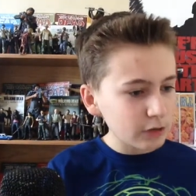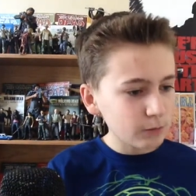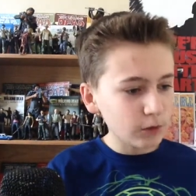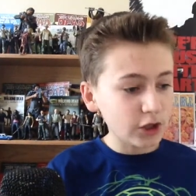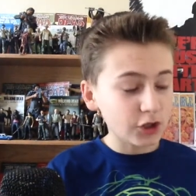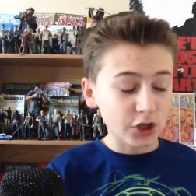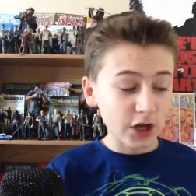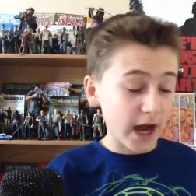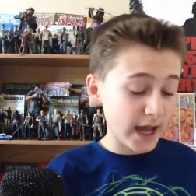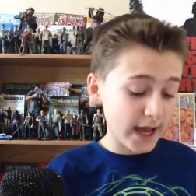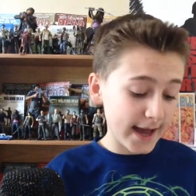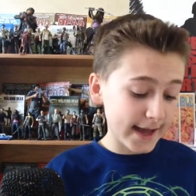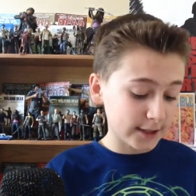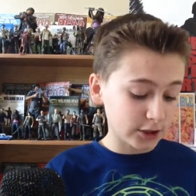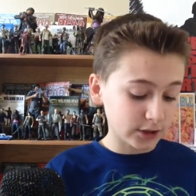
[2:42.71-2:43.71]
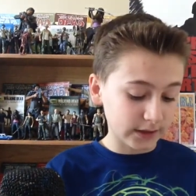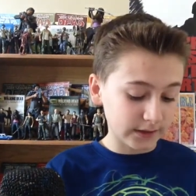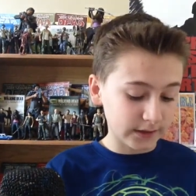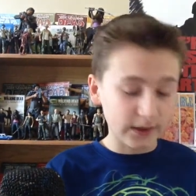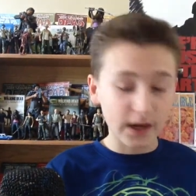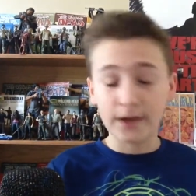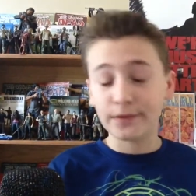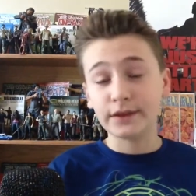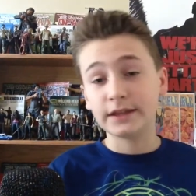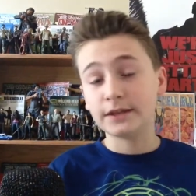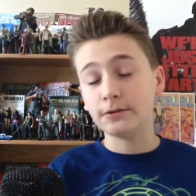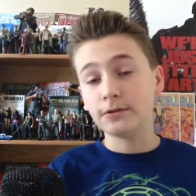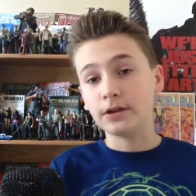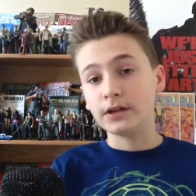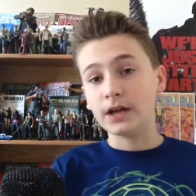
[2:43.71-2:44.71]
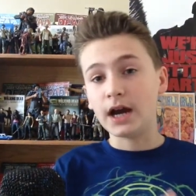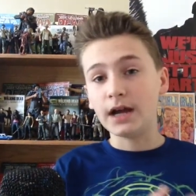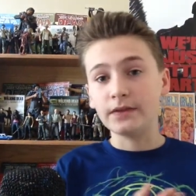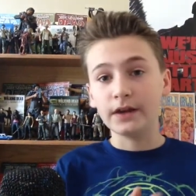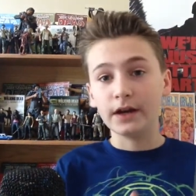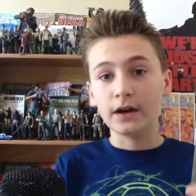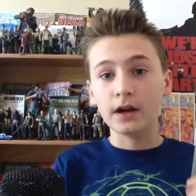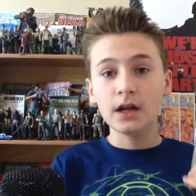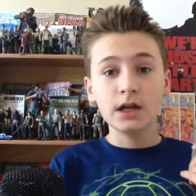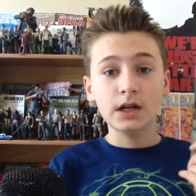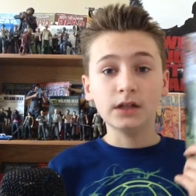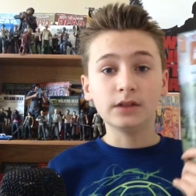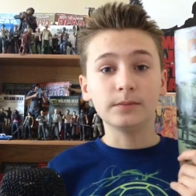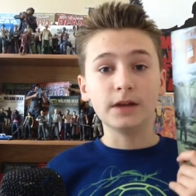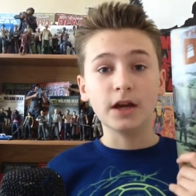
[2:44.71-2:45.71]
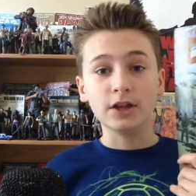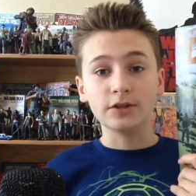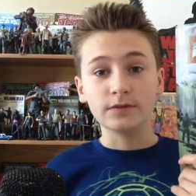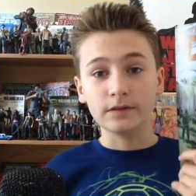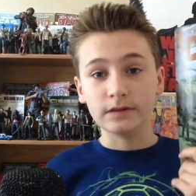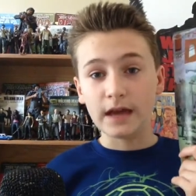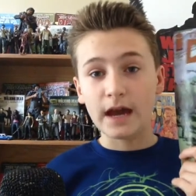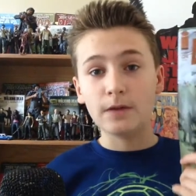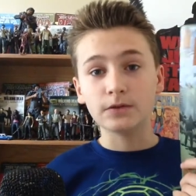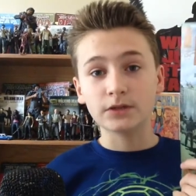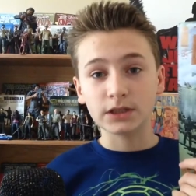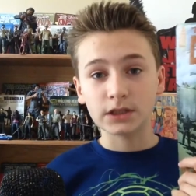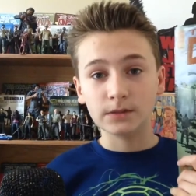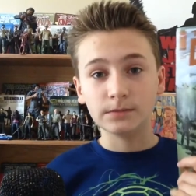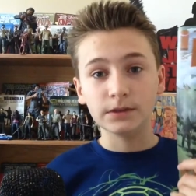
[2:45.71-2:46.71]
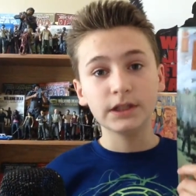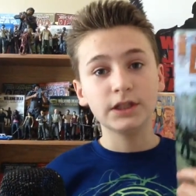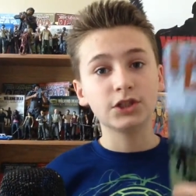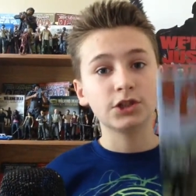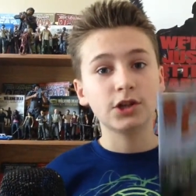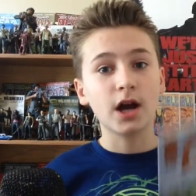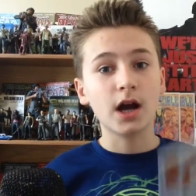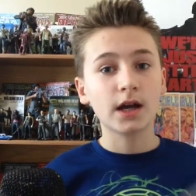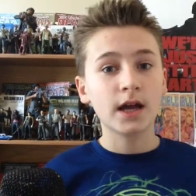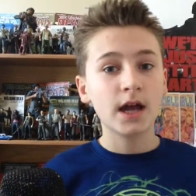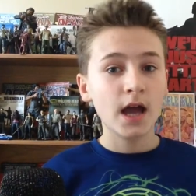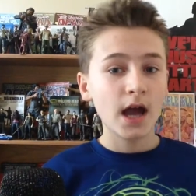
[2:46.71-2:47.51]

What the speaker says: Which I actually did not think he would have died there, to be honest with you. That was a complete shock.